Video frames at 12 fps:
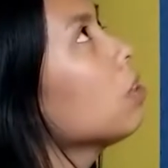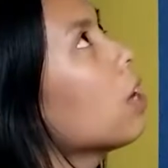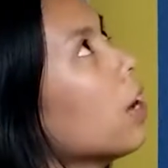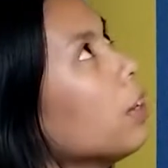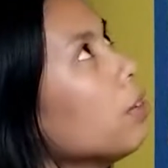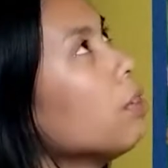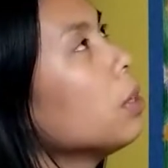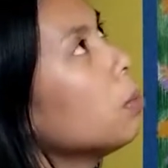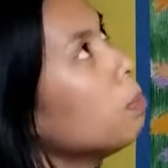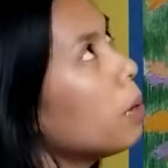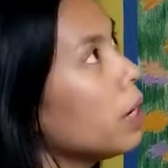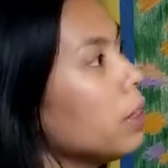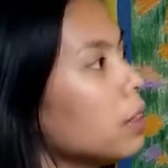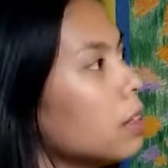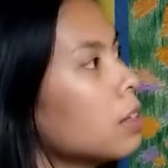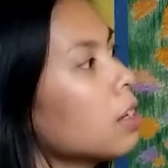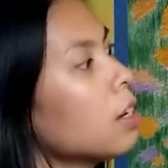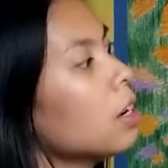kind of in the
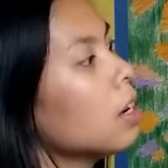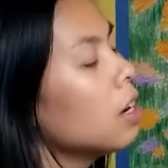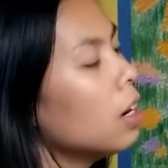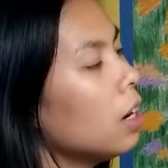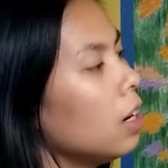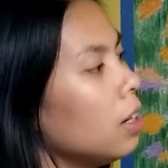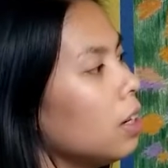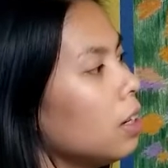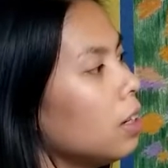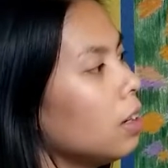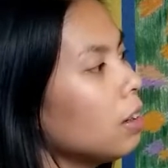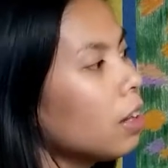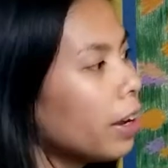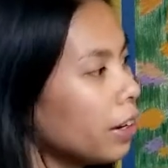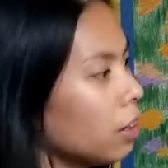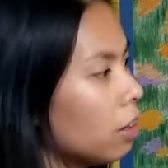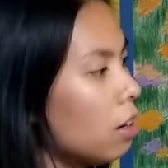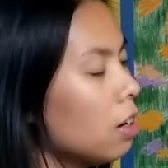base
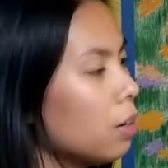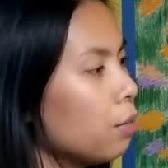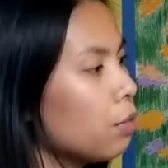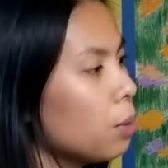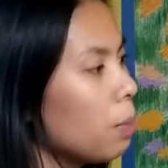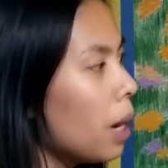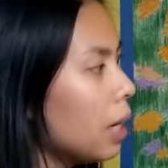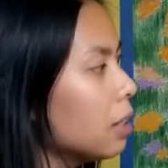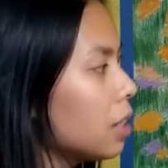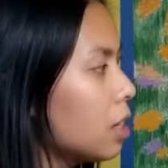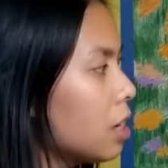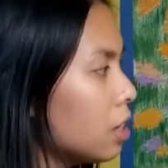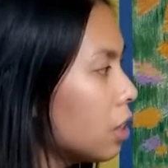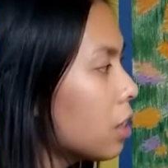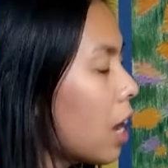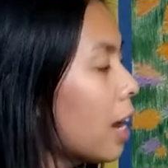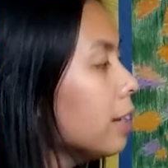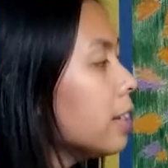layer of the pastels.
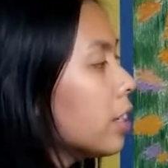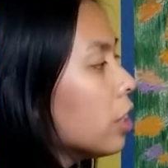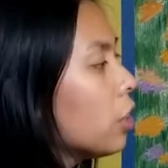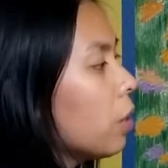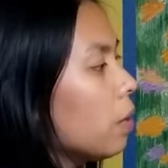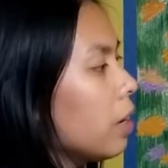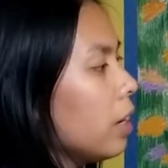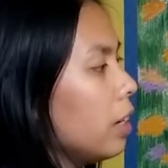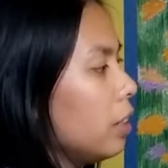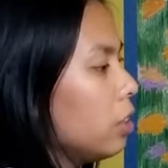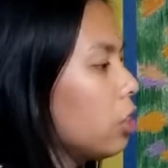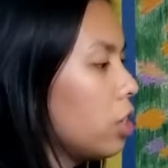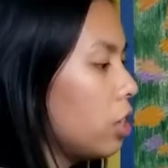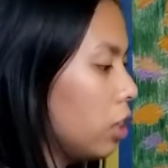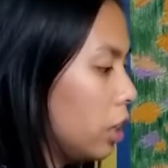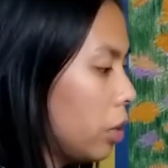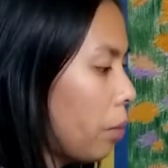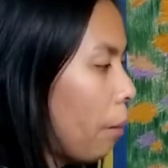I did go ahead and
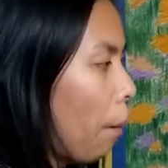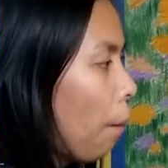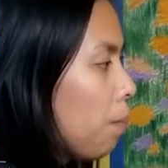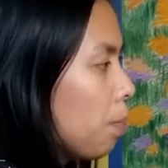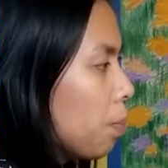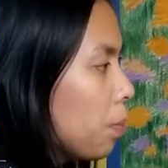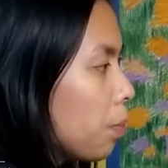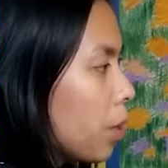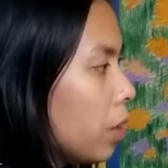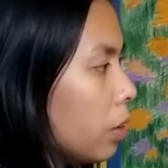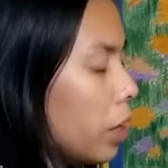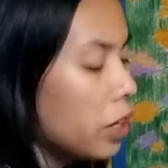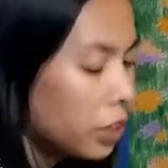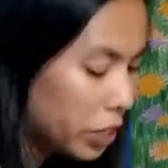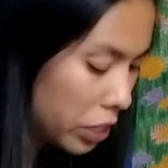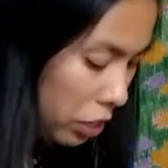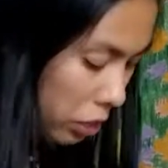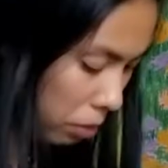start
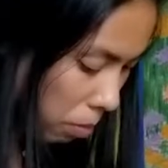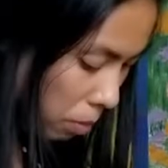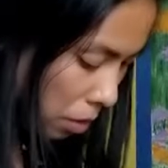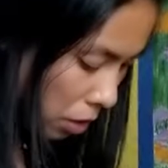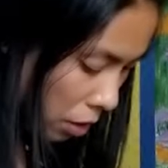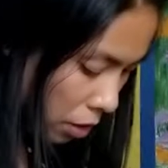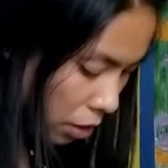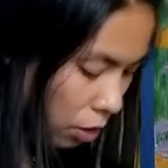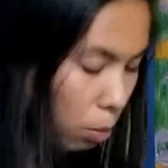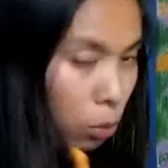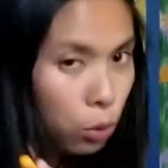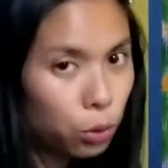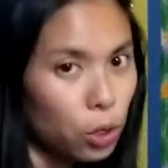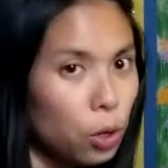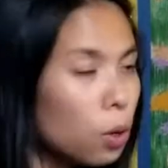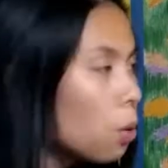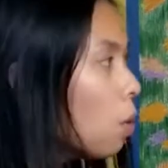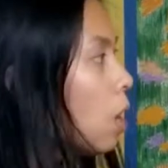layering in the
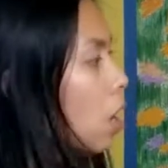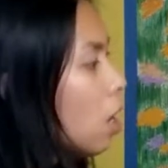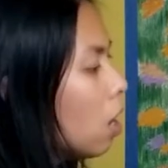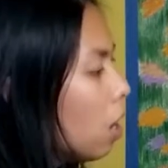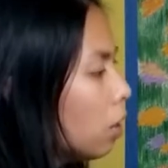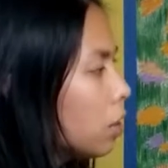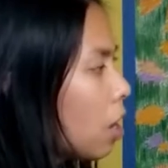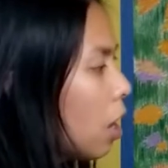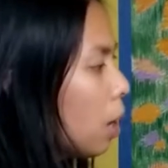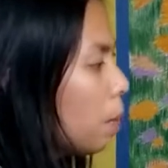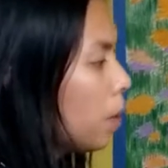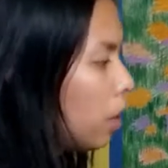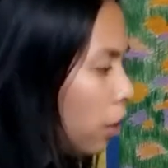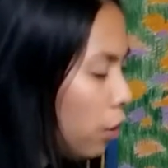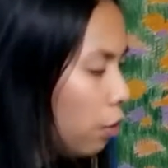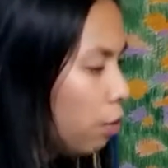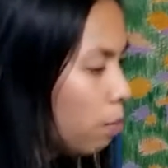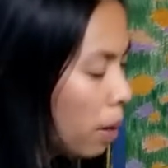mungyo on top
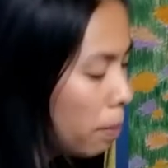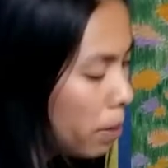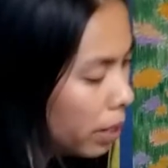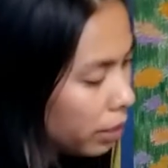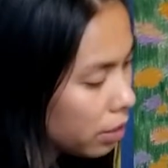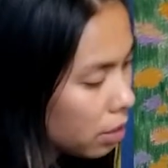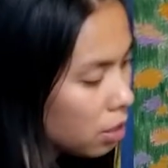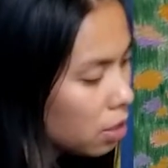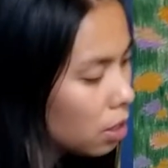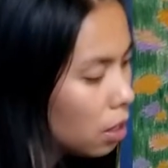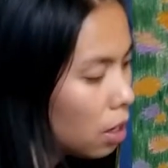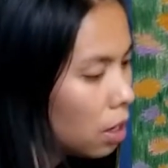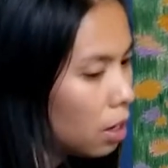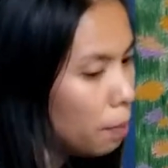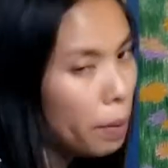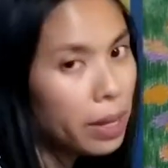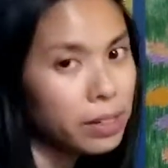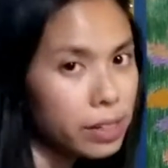of my base
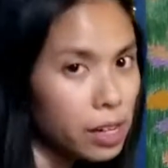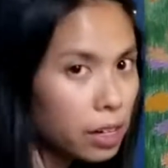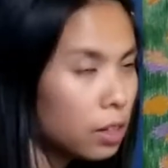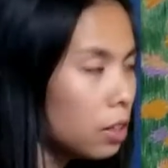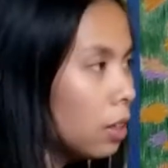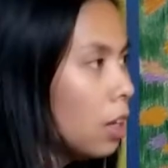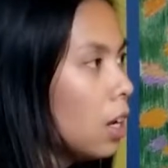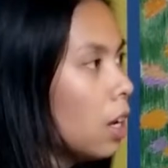Pastel